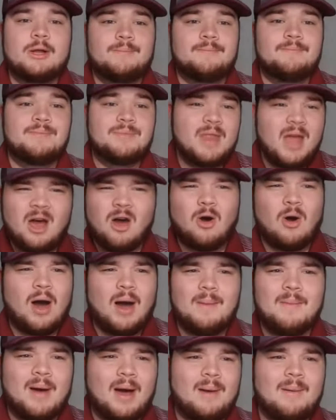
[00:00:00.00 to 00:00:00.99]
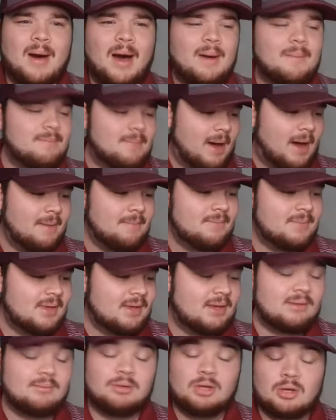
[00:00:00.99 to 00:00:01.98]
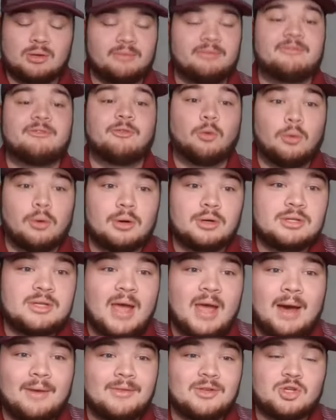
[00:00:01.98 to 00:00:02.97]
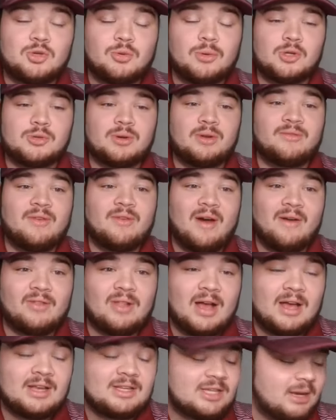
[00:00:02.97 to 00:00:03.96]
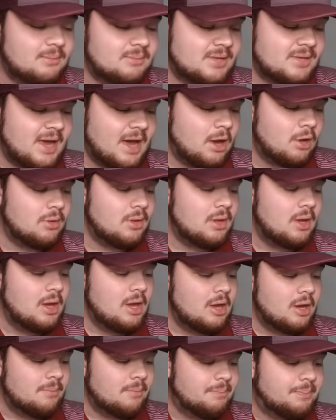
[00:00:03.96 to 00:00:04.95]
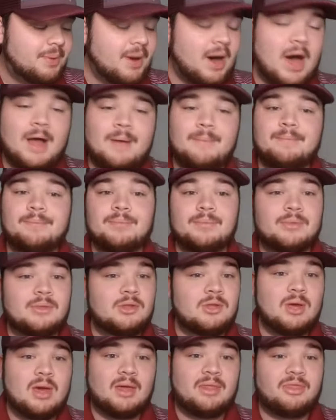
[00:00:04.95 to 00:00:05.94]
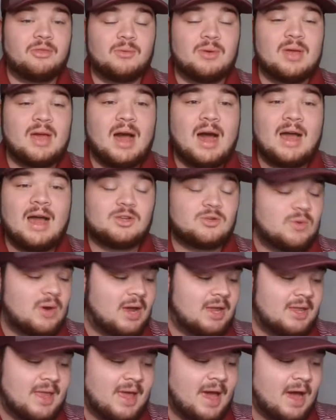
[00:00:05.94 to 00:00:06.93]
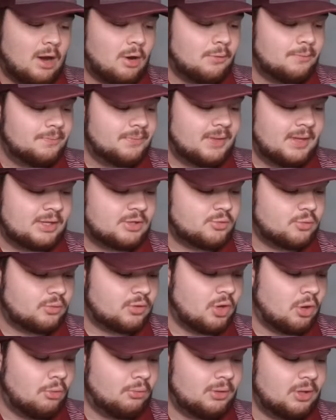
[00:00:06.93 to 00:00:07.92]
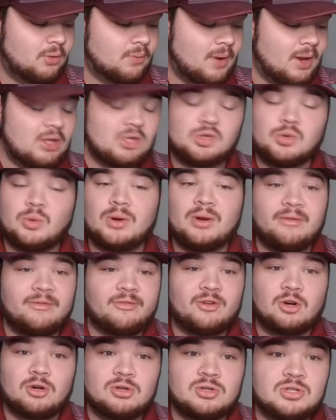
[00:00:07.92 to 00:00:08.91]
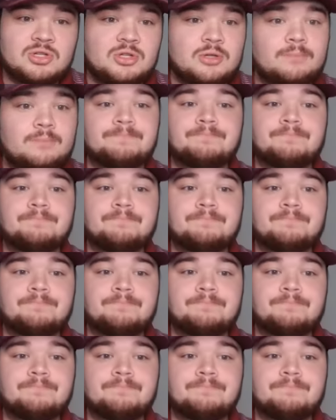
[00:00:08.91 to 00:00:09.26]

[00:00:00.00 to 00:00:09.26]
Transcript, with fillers: no, I'm I'm I'm looking forward to how this 2025 class comes out, but you got three guys right now. It's currently ranked 21st.